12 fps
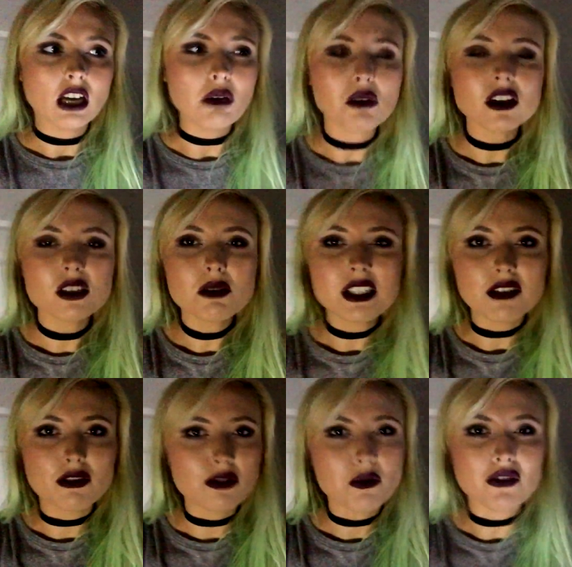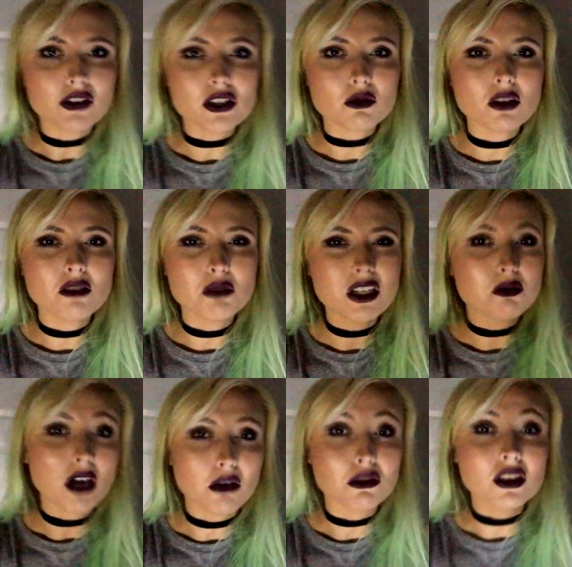I want it to be different from the first one, but it's
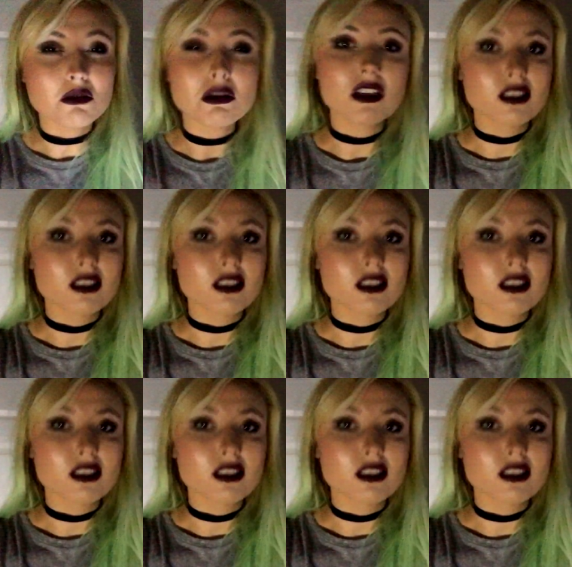probably gonna be